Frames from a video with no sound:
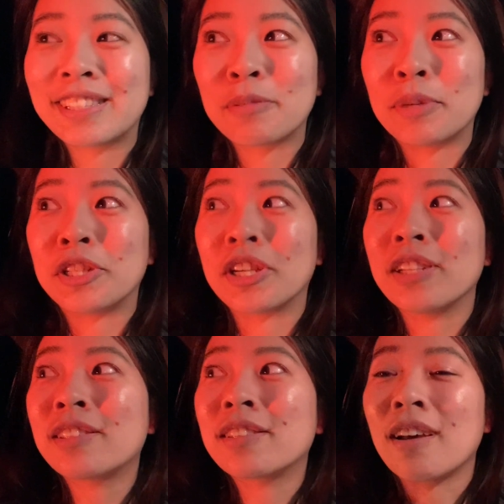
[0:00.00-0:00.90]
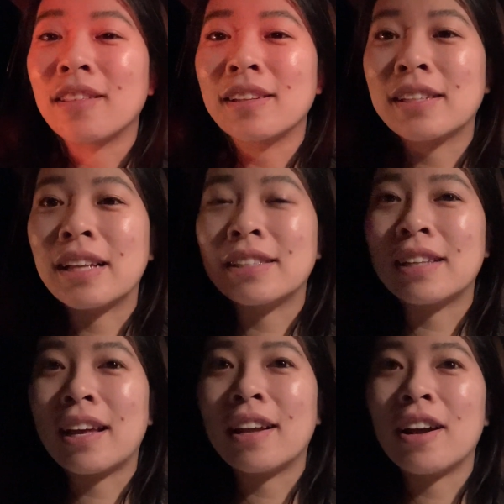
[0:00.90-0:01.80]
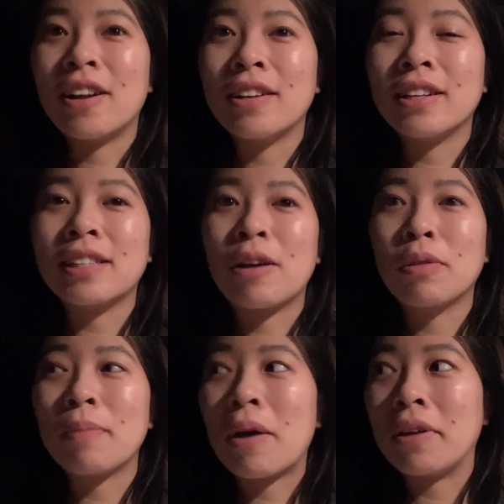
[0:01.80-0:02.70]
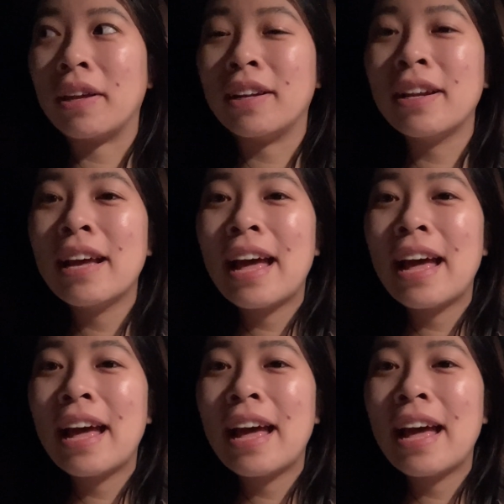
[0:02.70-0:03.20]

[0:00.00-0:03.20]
We just saw the sunset on South Mountain